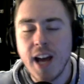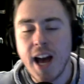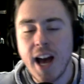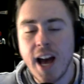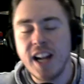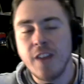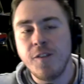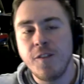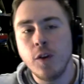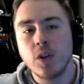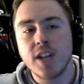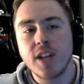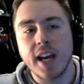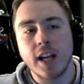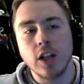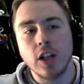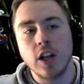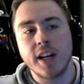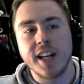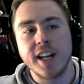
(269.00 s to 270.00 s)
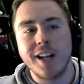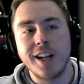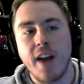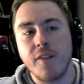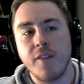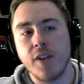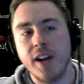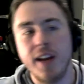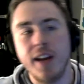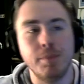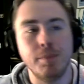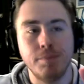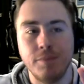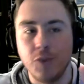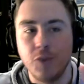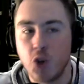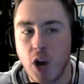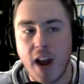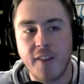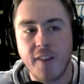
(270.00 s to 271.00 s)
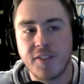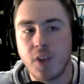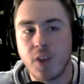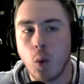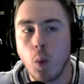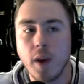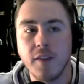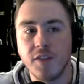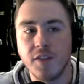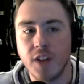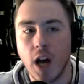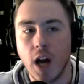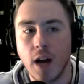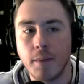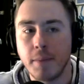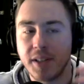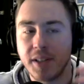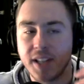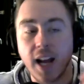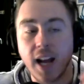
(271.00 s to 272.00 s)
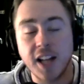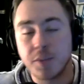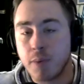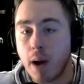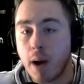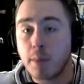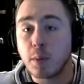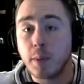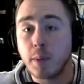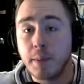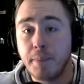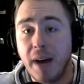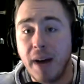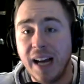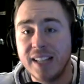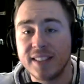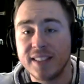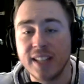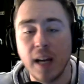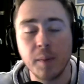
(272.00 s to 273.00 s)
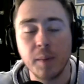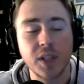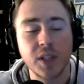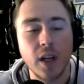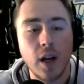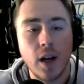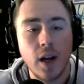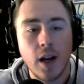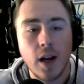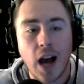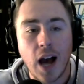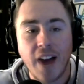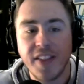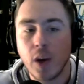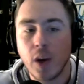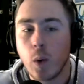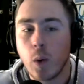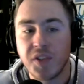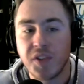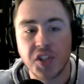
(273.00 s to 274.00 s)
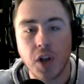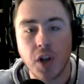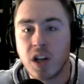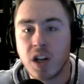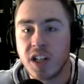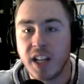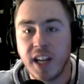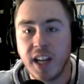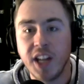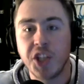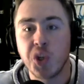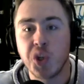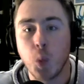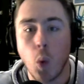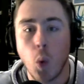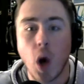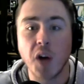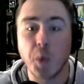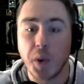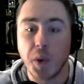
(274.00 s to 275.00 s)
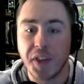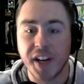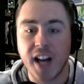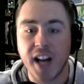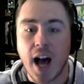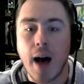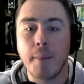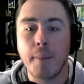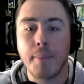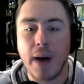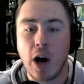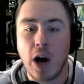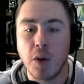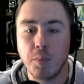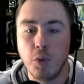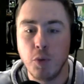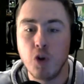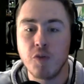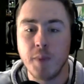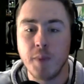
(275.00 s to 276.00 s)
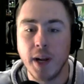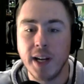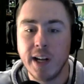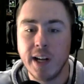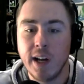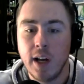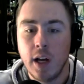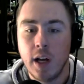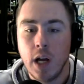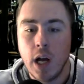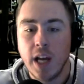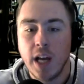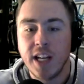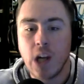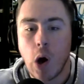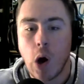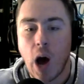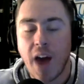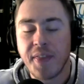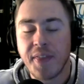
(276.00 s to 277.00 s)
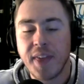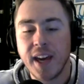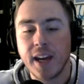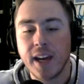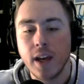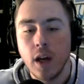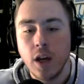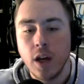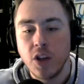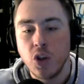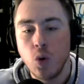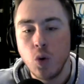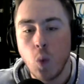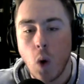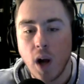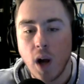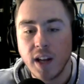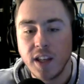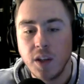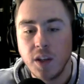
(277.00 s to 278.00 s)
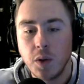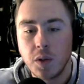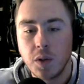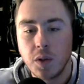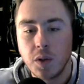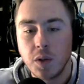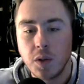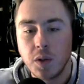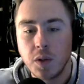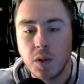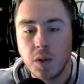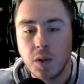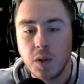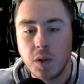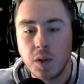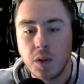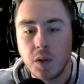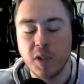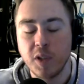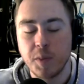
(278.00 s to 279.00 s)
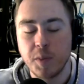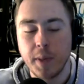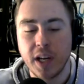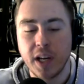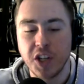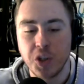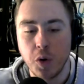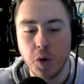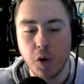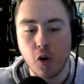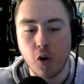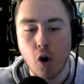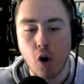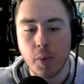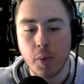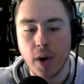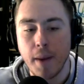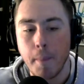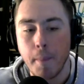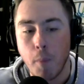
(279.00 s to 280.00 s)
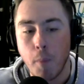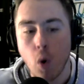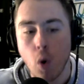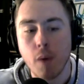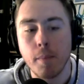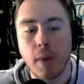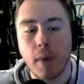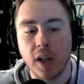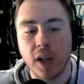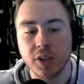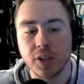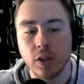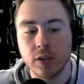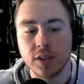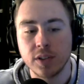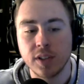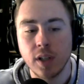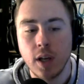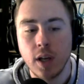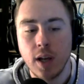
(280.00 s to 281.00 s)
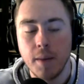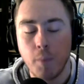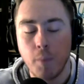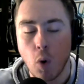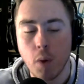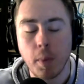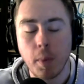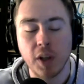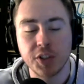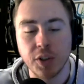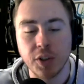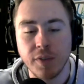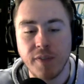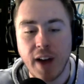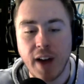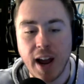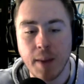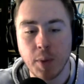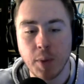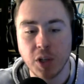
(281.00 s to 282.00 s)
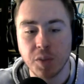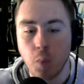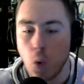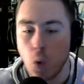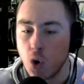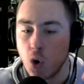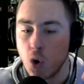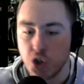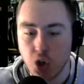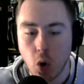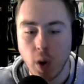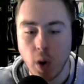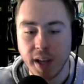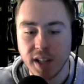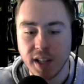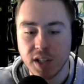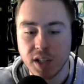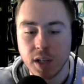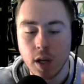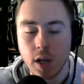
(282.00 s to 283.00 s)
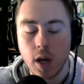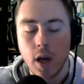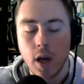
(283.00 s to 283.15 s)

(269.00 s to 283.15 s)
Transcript: and if you take a look at every draft that we've done, besides probably biceps, I think we've started each one with a compound movement. You know, I think you want to use those compound movements because you incorporate more muscles, more muscle fibers, more joints,